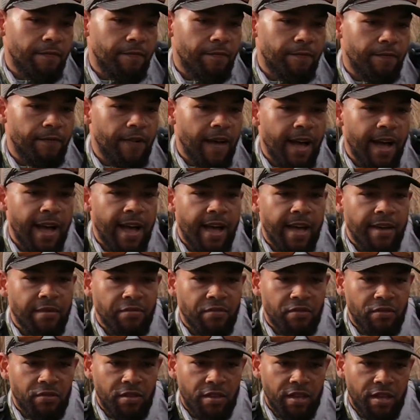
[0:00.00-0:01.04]
5,
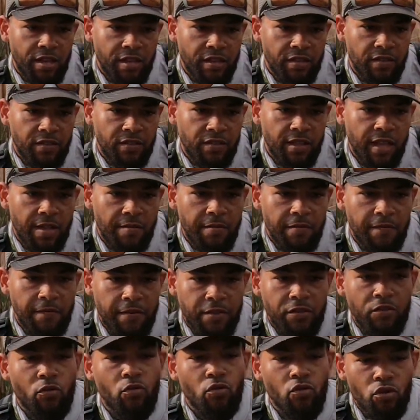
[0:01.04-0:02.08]
6, 7 feet,
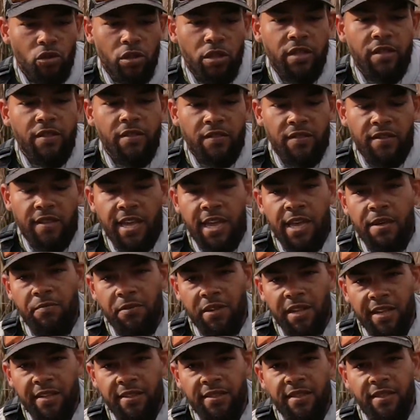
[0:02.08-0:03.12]
usually the same
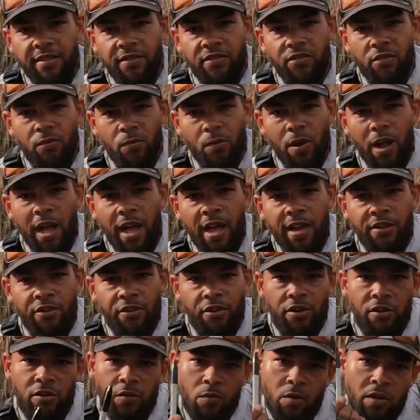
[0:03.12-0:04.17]
length as the rod, you're
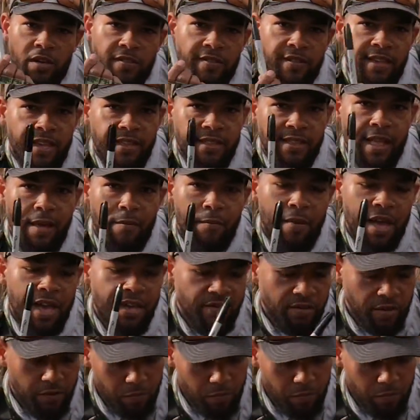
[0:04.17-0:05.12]
gonna want to take that magic